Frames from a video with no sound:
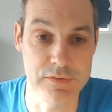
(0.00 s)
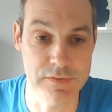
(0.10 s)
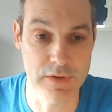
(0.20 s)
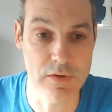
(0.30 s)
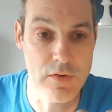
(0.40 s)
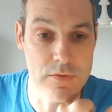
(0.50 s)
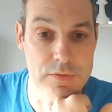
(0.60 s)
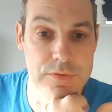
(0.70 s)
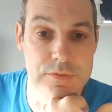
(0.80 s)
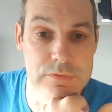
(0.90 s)
they can't
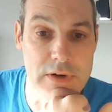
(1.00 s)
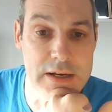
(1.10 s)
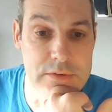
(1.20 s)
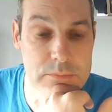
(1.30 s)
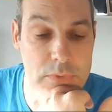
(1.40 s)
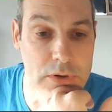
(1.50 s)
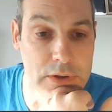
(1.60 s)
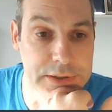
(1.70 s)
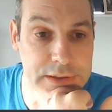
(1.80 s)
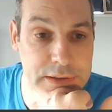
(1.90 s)
threaten
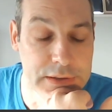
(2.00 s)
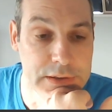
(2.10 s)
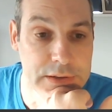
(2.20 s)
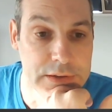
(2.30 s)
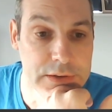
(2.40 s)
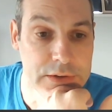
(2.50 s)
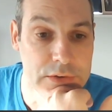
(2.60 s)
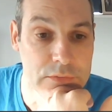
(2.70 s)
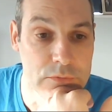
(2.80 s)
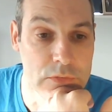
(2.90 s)
my
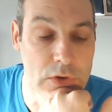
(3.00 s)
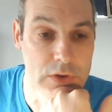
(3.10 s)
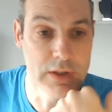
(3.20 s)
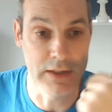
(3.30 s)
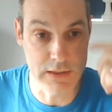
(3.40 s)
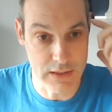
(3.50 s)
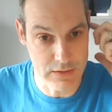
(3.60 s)
rook again